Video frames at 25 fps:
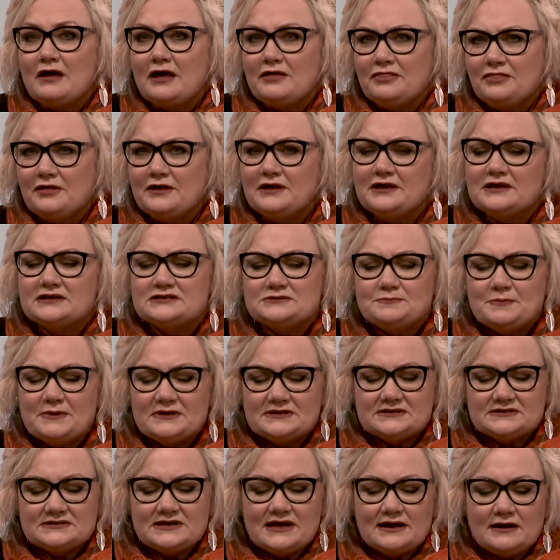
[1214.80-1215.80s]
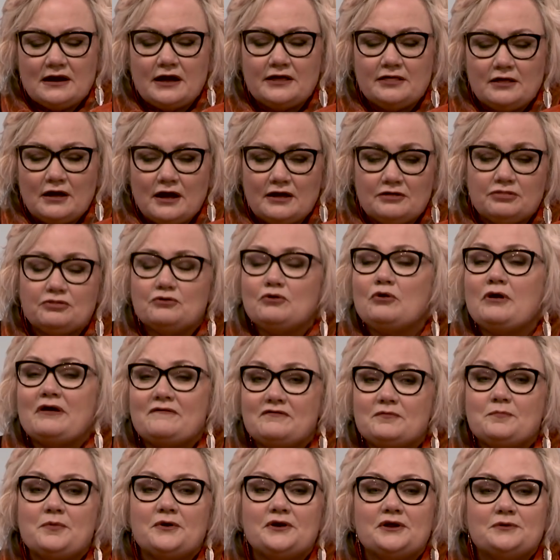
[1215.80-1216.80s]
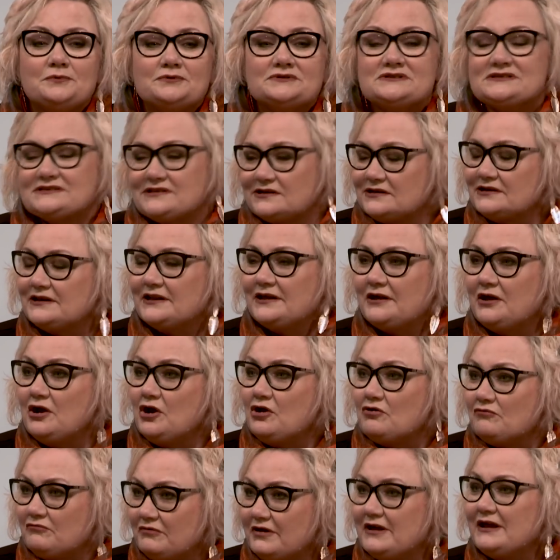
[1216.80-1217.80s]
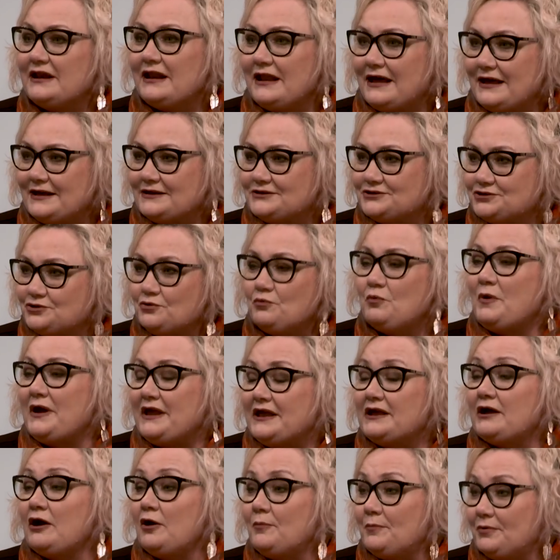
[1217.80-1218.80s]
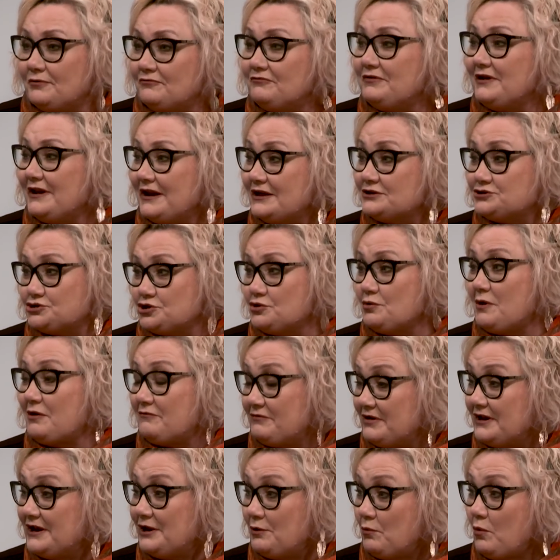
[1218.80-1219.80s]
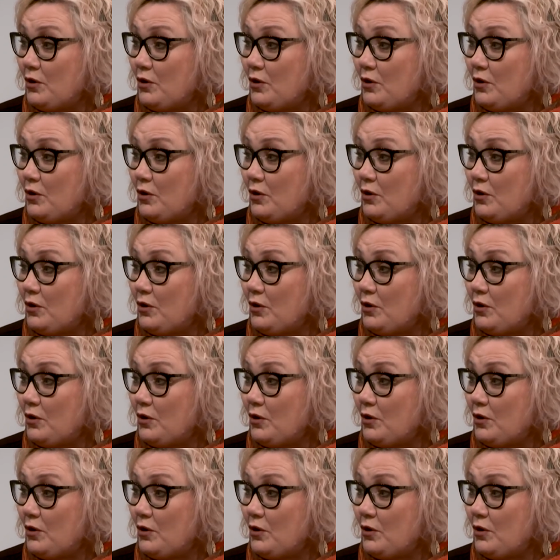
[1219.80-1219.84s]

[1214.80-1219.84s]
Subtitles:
think it's been said, I thought everybody would suddenly realise, you know, wake up and realise who I really